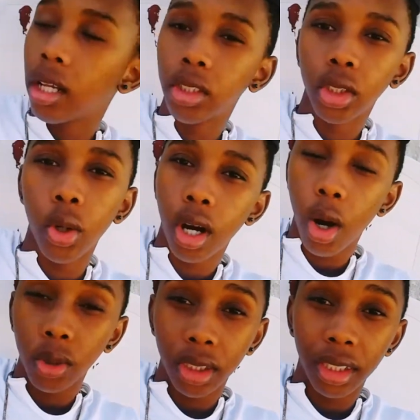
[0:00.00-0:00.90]
So I
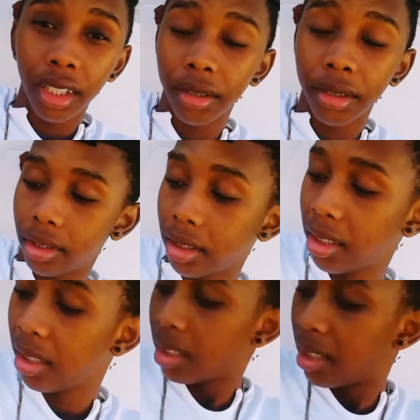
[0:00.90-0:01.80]
was saying, man,
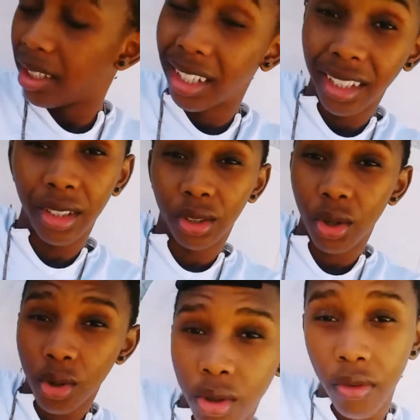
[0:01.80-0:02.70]
this
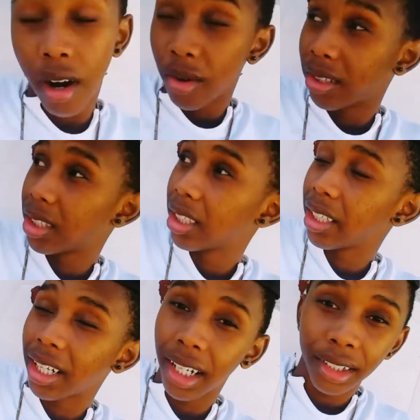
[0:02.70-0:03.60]
coronavirus
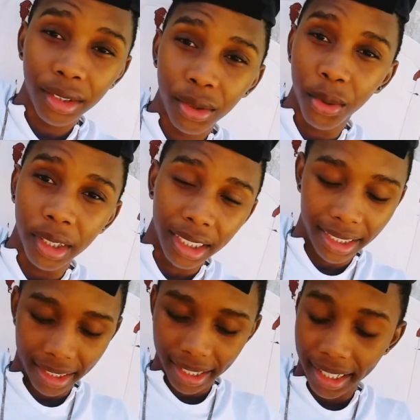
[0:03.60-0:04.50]
got us doing
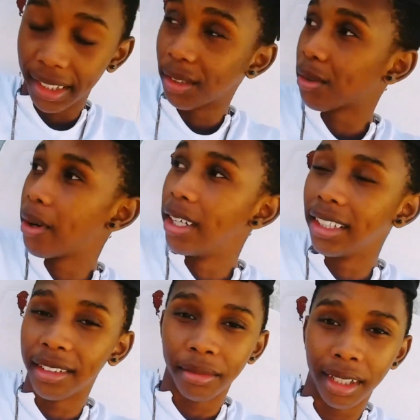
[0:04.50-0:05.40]
things are
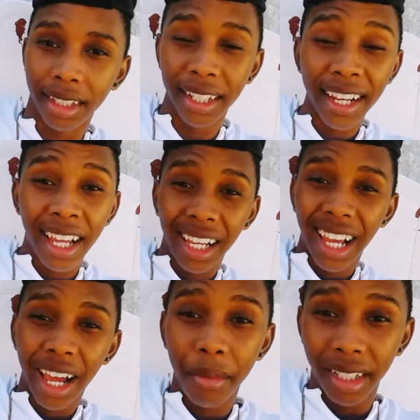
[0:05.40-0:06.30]
crazy, man.
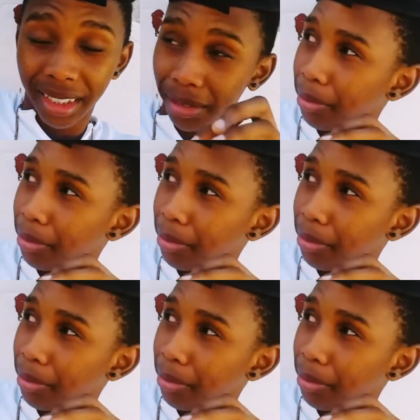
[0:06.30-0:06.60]
I've been